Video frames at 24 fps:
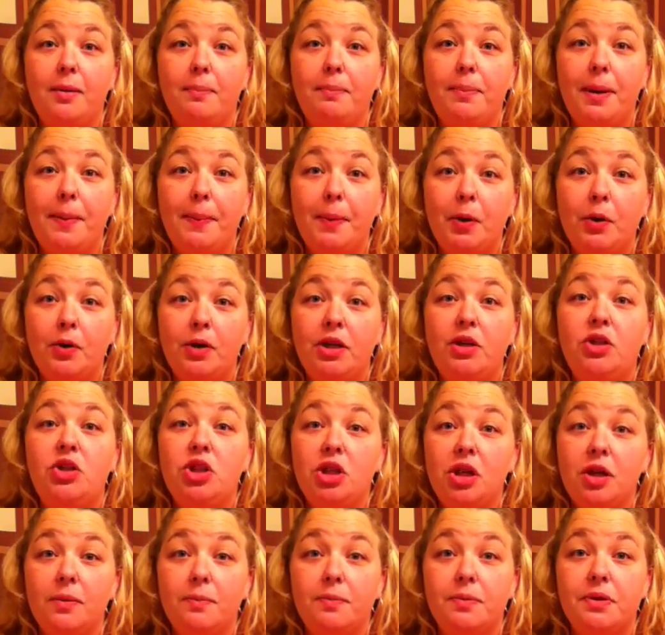pepperoni
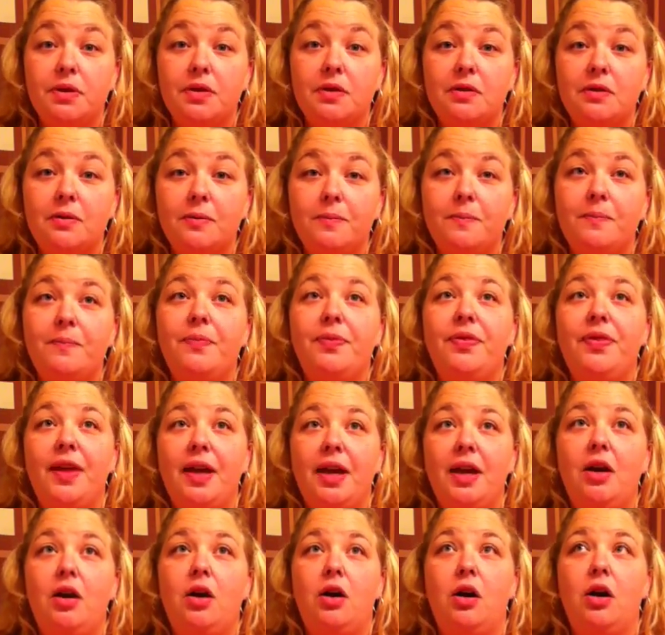chips.
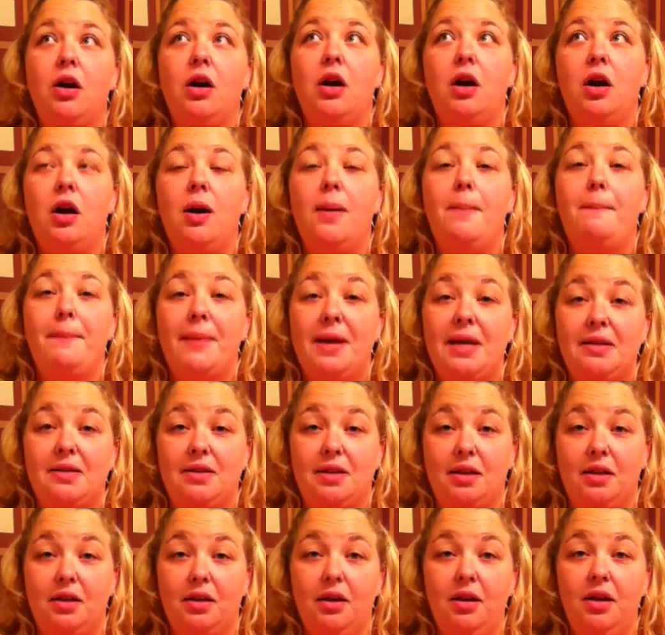They are
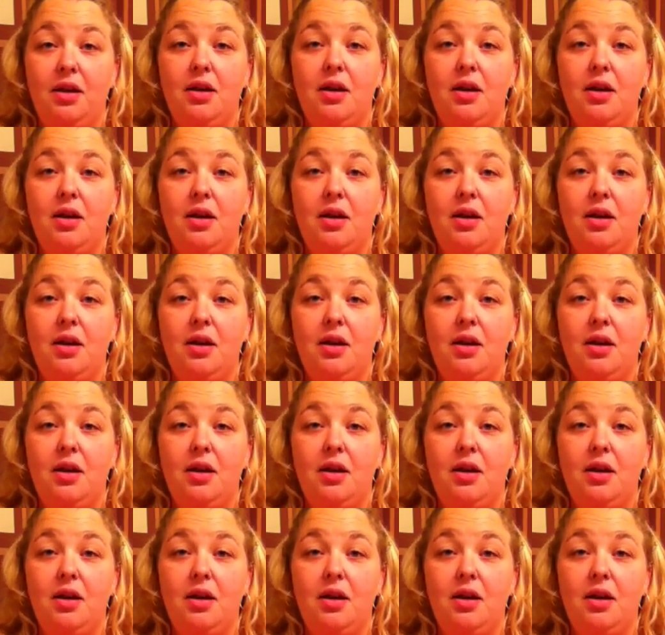amazing.